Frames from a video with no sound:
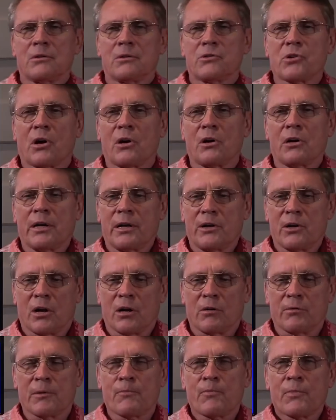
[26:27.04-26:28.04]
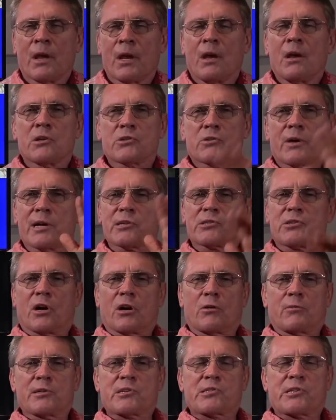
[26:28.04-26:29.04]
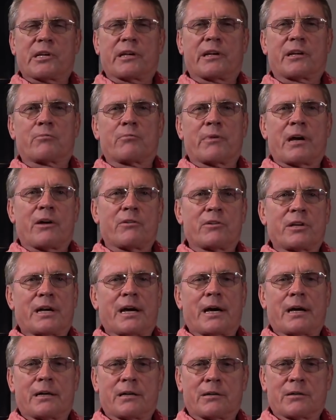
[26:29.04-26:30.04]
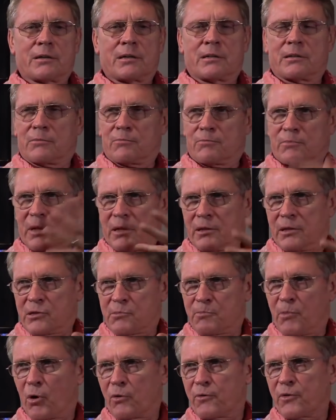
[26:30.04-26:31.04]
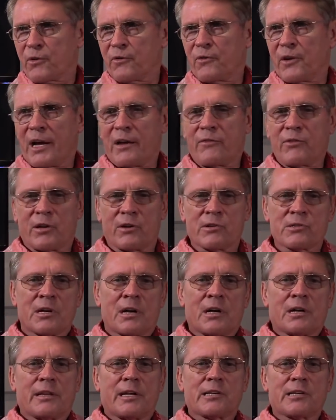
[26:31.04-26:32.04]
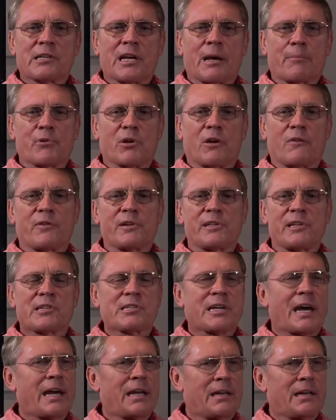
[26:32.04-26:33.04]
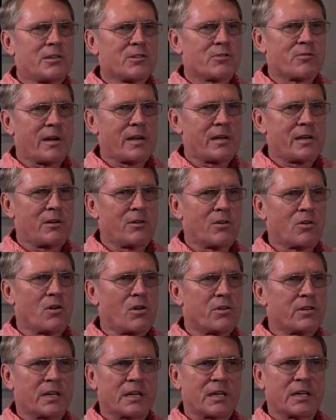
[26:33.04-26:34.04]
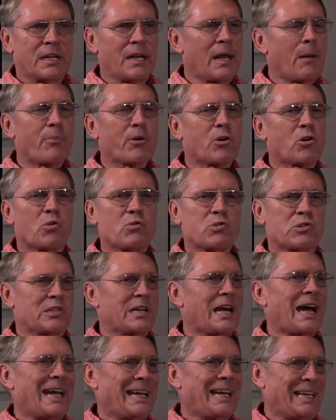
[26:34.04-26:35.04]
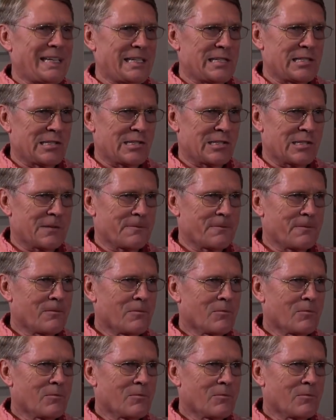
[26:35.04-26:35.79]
Charlie Darwin. So as Darwin sailed around the, uh, the, on this boat for five years, they stopped off on these islands right here called the Galapagos Islands.